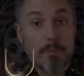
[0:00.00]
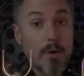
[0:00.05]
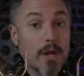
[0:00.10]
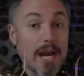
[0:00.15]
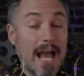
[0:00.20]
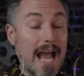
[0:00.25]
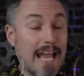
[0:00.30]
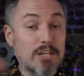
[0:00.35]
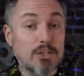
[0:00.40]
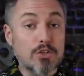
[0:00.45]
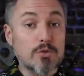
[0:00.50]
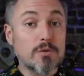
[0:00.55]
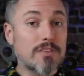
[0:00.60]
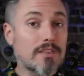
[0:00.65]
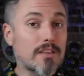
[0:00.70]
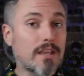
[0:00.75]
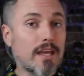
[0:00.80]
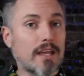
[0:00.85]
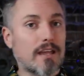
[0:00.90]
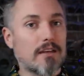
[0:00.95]
but I do
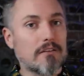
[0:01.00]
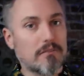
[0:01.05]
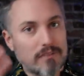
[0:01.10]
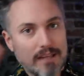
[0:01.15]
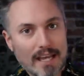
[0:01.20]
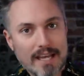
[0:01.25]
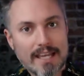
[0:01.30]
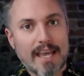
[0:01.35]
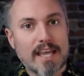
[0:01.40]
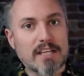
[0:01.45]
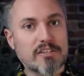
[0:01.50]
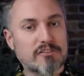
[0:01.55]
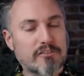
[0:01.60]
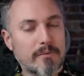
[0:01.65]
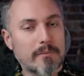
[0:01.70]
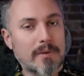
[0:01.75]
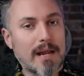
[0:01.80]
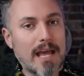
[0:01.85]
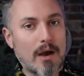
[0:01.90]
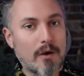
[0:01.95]
think decades
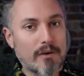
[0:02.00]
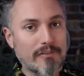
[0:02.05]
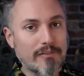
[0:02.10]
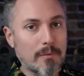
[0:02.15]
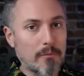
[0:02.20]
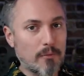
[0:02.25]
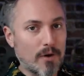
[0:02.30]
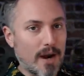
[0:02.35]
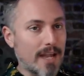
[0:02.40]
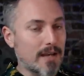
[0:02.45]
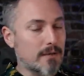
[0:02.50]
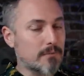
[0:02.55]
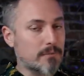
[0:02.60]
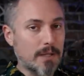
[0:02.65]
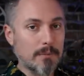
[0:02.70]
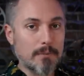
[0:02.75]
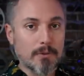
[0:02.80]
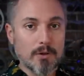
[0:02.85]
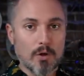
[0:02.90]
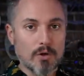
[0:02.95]
from now, if I'm right and
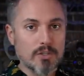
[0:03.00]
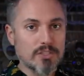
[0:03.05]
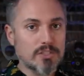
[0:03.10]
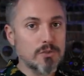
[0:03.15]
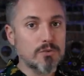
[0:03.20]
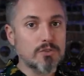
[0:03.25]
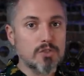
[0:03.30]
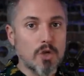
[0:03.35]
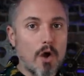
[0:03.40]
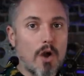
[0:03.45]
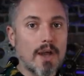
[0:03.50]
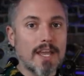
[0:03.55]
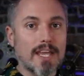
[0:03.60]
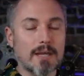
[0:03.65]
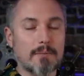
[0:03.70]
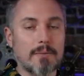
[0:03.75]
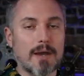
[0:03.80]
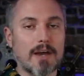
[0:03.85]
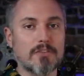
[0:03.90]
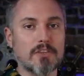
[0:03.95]
people are still
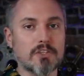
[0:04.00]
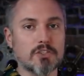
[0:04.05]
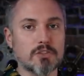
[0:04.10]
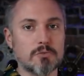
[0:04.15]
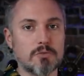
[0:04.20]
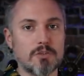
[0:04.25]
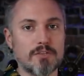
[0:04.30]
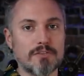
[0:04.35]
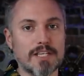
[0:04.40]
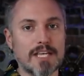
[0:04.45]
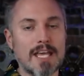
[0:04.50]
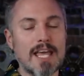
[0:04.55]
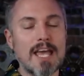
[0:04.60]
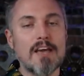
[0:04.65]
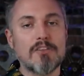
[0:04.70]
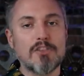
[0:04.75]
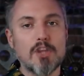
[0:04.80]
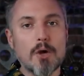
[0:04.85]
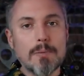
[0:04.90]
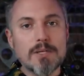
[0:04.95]
talking about this movie,
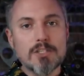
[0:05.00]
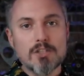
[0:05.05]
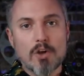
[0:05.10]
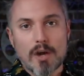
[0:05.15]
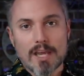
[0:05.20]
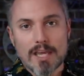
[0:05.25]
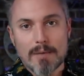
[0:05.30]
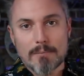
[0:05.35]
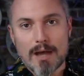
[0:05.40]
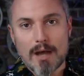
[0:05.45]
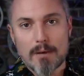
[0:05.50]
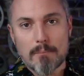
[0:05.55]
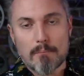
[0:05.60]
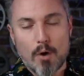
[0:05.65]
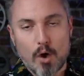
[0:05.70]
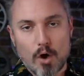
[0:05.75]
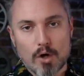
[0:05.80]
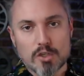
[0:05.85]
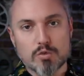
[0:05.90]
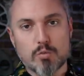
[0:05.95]
they'll be talking about
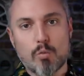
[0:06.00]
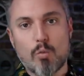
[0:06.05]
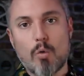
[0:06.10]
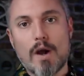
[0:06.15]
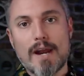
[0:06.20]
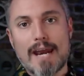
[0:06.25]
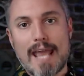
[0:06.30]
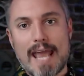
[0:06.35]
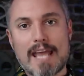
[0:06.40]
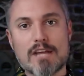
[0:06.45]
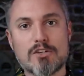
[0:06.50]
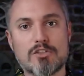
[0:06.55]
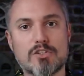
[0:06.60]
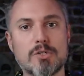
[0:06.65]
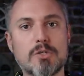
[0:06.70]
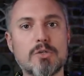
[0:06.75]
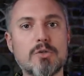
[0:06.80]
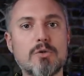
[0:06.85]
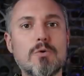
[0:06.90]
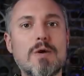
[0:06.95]
parts one and
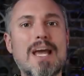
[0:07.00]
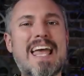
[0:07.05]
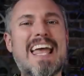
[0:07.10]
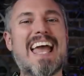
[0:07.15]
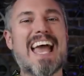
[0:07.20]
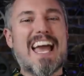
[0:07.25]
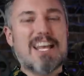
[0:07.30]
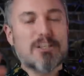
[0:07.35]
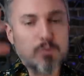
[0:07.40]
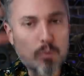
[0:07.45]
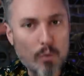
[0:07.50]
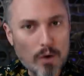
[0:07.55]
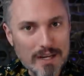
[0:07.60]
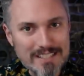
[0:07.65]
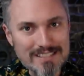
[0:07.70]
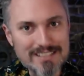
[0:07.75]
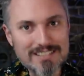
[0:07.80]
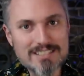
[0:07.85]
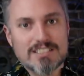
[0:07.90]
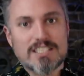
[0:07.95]
two as
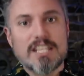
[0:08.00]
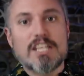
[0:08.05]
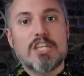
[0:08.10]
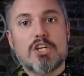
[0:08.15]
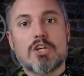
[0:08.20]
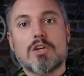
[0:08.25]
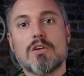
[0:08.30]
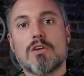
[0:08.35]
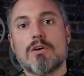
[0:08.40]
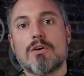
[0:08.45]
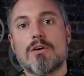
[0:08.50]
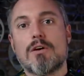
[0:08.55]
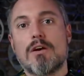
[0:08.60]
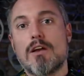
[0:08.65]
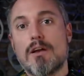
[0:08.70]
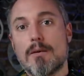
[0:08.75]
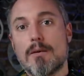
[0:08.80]
one singular